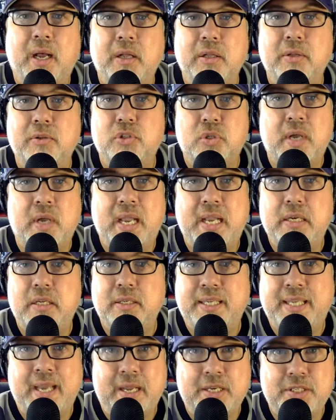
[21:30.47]
trying
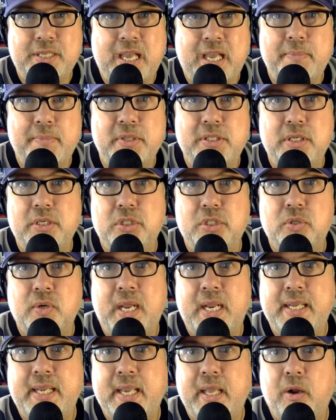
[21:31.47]
to catch Edmonton,
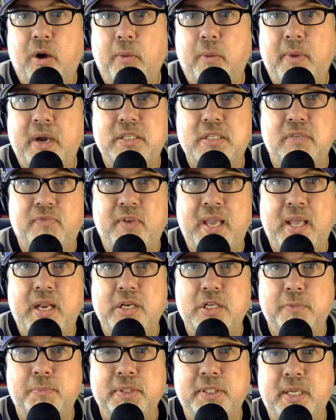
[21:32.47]
trying to get home ice
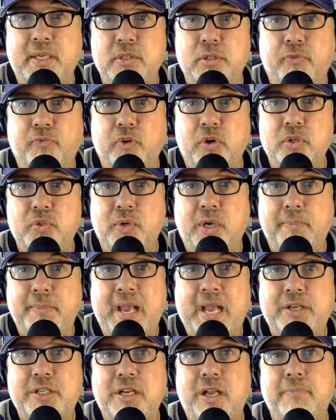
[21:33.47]
advantage, a potential first-round
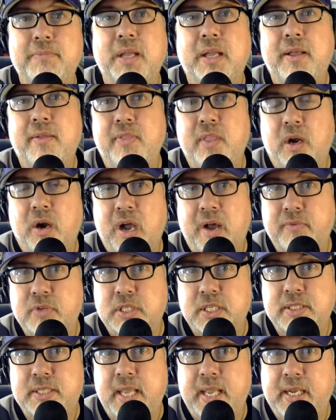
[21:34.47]
matchup. They're
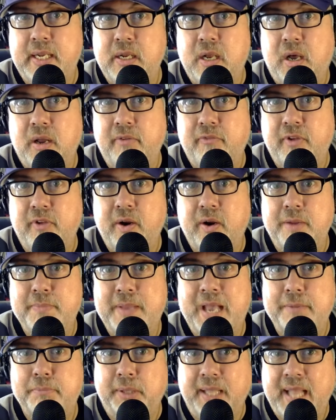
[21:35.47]
obviously taking on a very
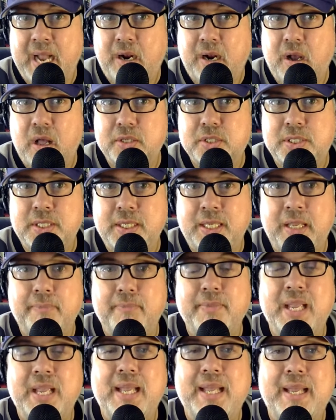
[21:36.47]
bad Blackhawks
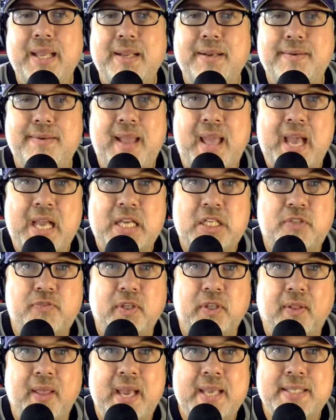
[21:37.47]
team.
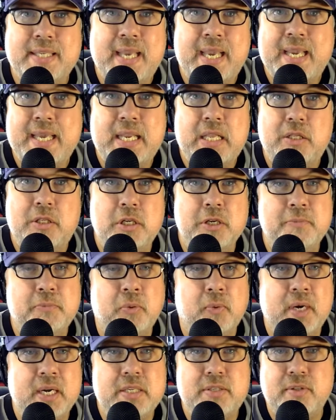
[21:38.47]
Nashville has 82
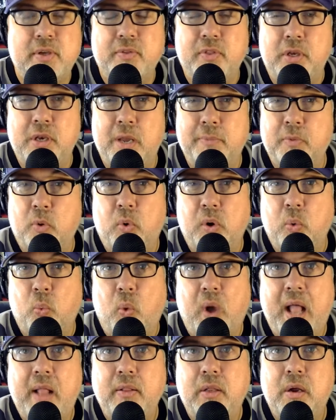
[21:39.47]
points. They're the number one
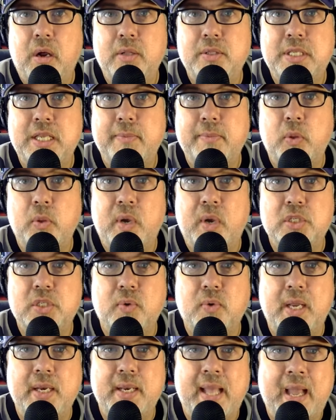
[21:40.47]
wildcard team in the
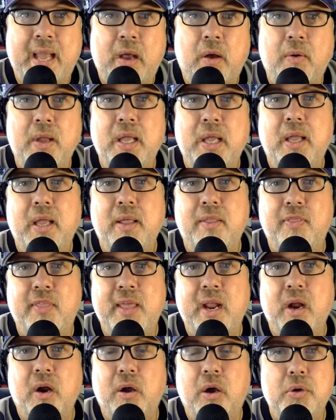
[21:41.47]
West right now.
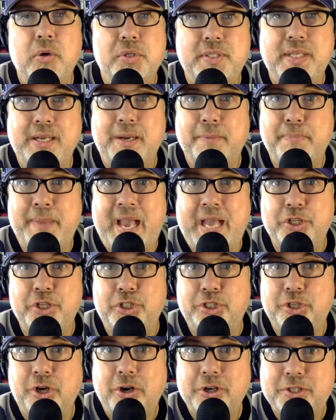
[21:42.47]
They are hosting a bad
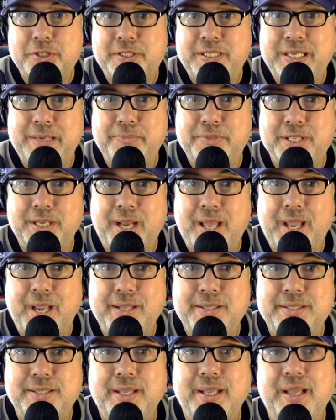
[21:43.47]
Sharks team tonight.